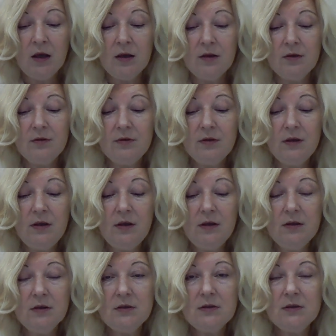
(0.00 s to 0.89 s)

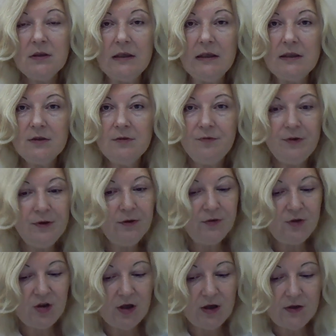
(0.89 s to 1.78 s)
This is free
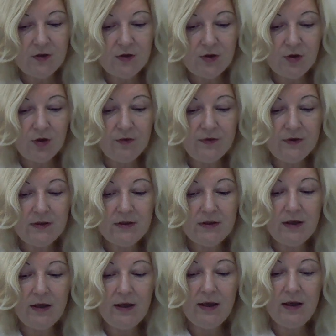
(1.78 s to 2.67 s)
of charge
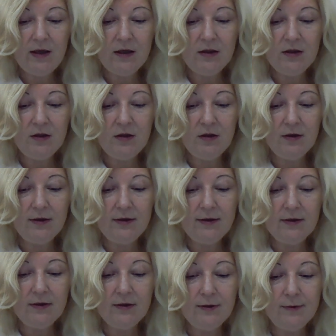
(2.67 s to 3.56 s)
service, and
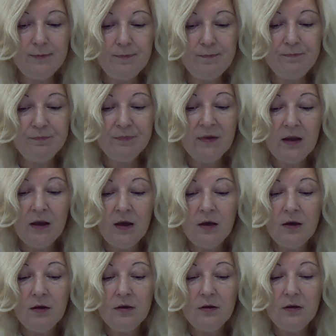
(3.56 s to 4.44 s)

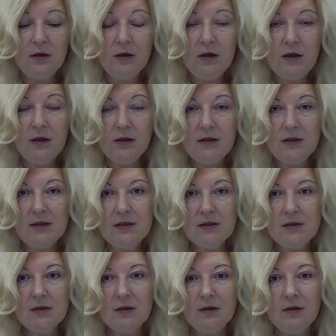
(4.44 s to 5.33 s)

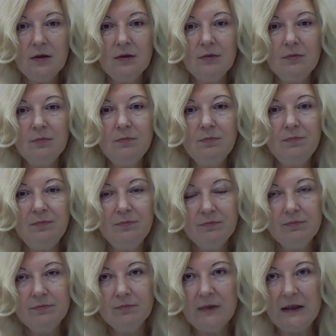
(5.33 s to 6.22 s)

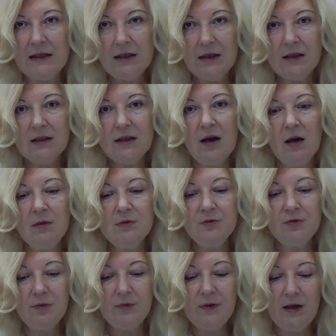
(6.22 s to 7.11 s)
it comes
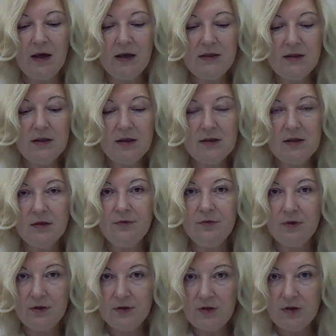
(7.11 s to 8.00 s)
from the idea that
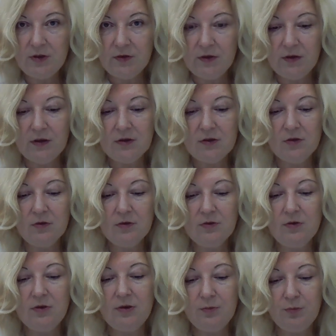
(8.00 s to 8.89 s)
volunteering is
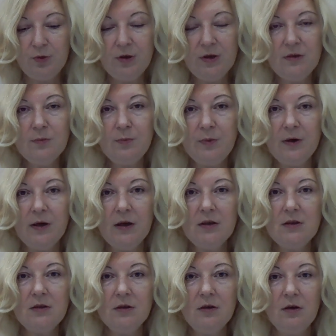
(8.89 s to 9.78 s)
also an important
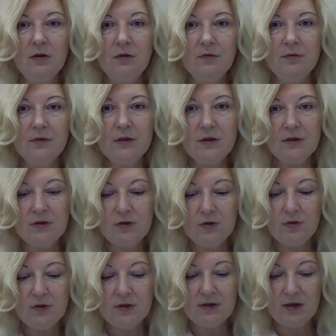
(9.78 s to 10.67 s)
part of the
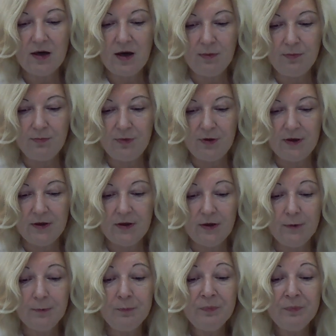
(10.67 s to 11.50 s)
students' upbringing.